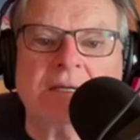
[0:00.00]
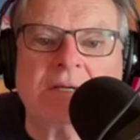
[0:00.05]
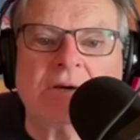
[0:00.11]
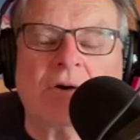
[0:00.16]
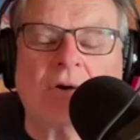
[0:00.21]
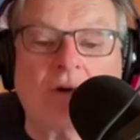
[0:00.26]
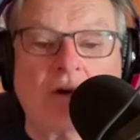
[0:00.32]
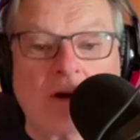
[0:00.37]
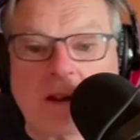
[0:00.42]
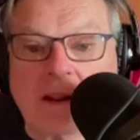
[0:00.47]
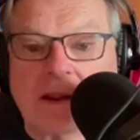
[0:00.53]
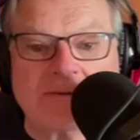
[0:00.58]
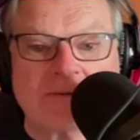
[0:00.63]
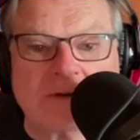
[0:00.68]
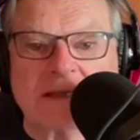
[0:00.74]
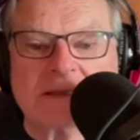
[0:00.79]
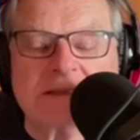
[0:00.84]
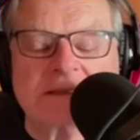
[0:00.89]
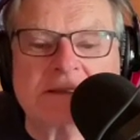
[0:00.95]
all of
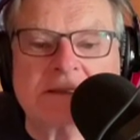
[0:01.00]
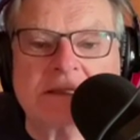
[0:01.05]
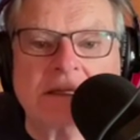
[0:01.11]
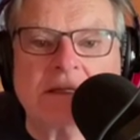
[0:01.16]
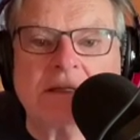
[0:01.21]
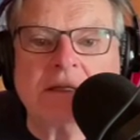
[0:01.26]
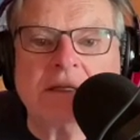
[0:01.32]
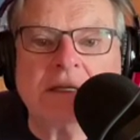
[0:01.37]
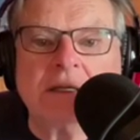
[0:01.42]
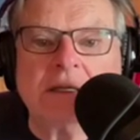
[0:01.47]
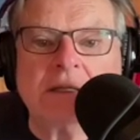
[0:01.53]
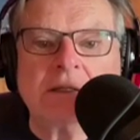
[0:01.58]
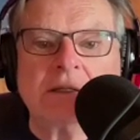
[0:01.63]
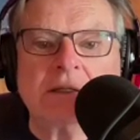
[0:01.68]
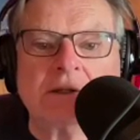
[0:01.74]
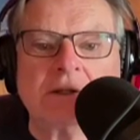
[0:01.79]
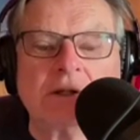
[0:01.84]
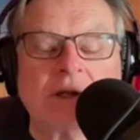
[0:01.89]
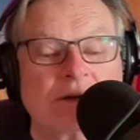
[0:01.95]
us,
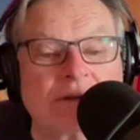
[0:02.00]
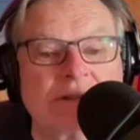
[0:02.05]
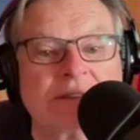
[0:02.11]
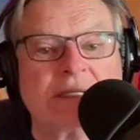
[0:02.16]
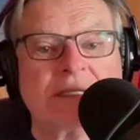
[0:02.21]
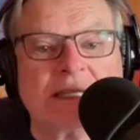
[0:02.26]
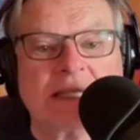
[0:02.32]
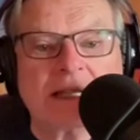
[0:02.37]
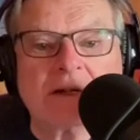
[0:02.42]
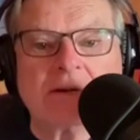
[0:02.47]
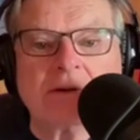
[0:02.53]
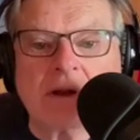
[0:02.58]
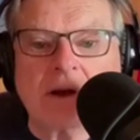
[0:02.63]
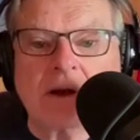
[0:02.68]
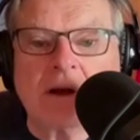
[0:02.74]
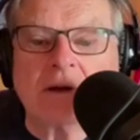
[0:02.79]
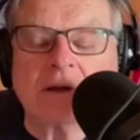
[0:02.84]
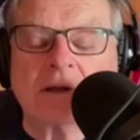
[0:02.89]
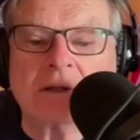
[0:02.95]
learn to get
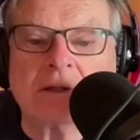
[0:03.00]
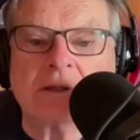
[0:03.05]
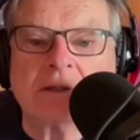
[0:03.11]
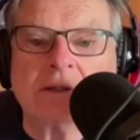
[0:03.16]
along